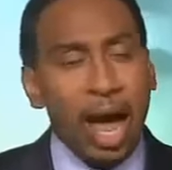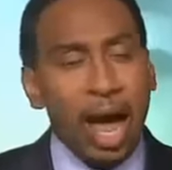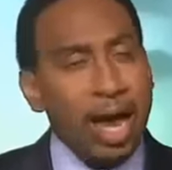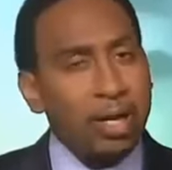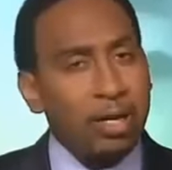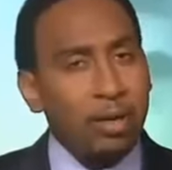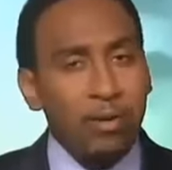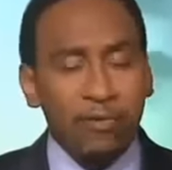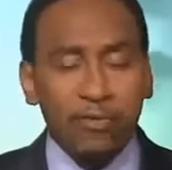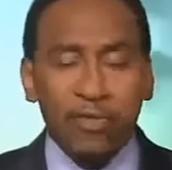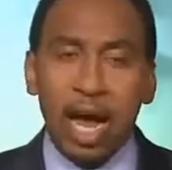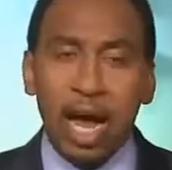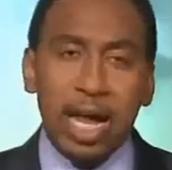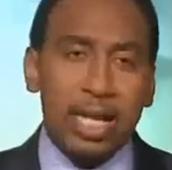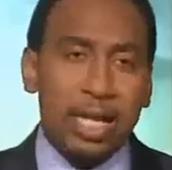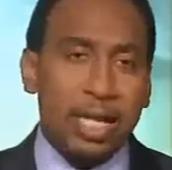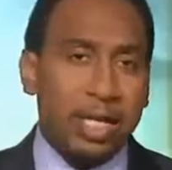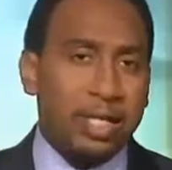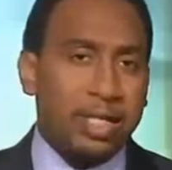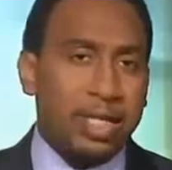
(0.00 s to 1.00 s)
I do
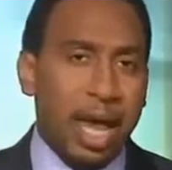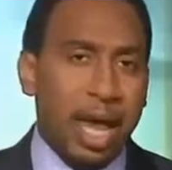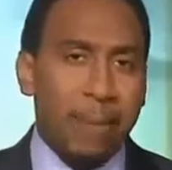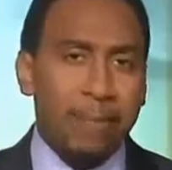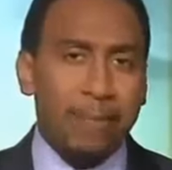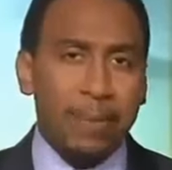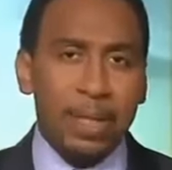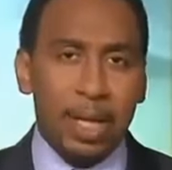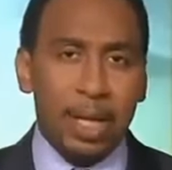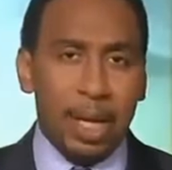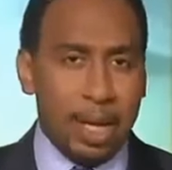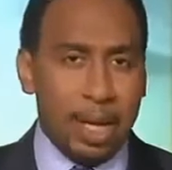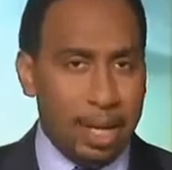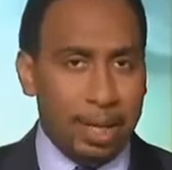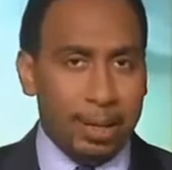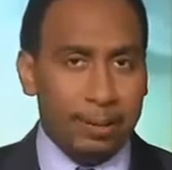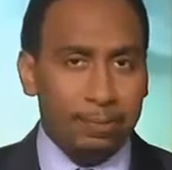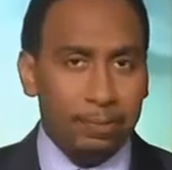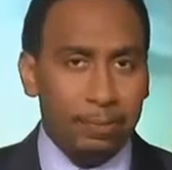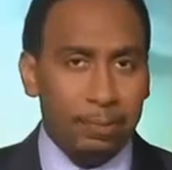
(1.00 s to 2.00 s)
find it a tad bit
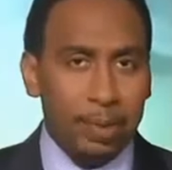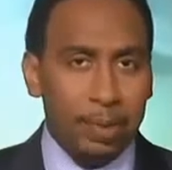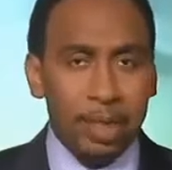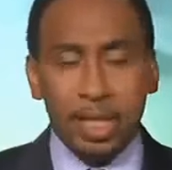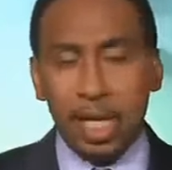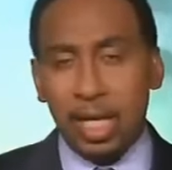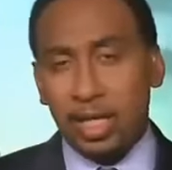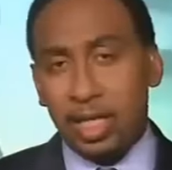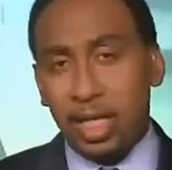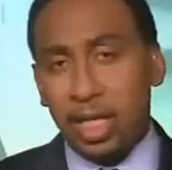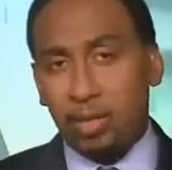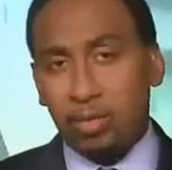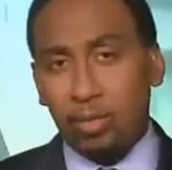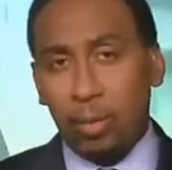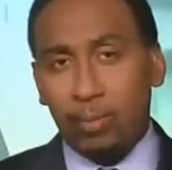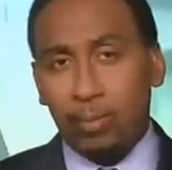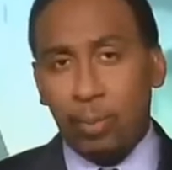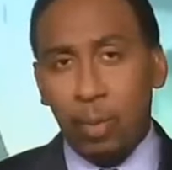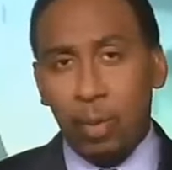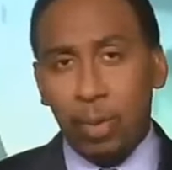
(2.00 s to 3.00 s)
odd that
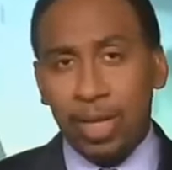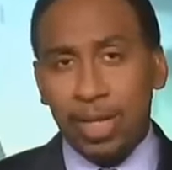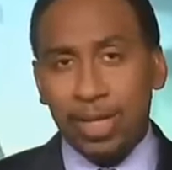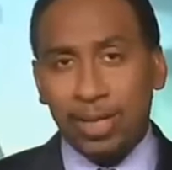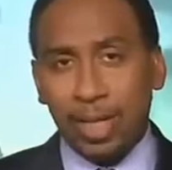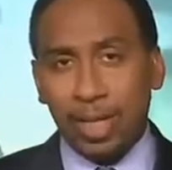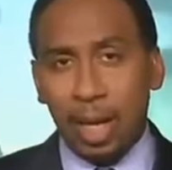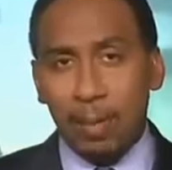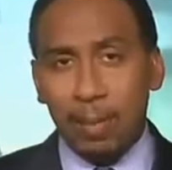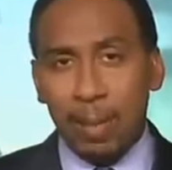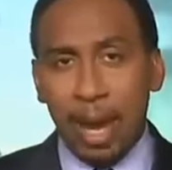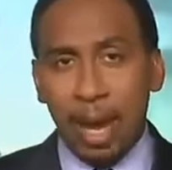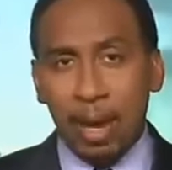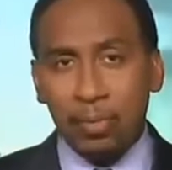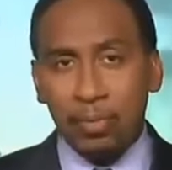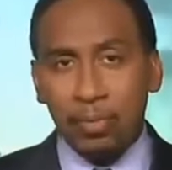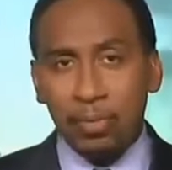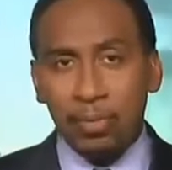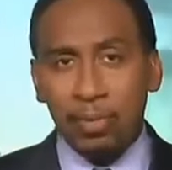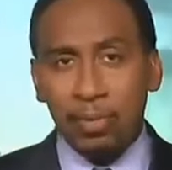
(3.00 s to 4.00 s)
this report has come
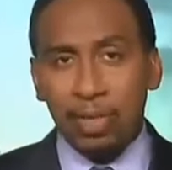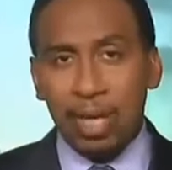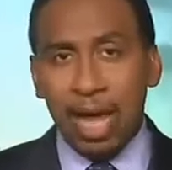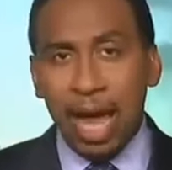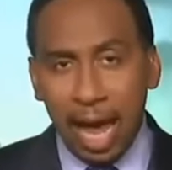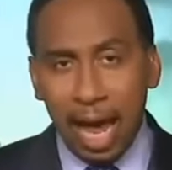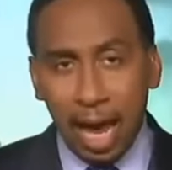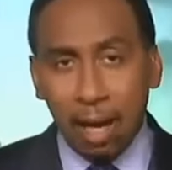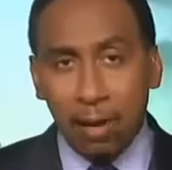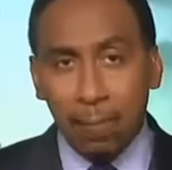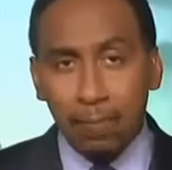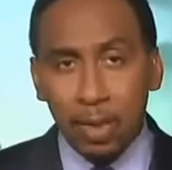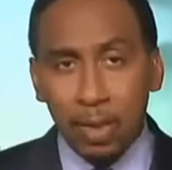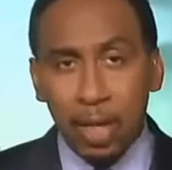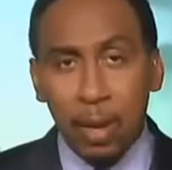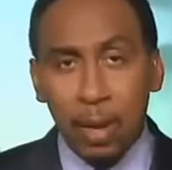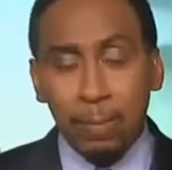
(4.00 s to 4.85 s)
out now,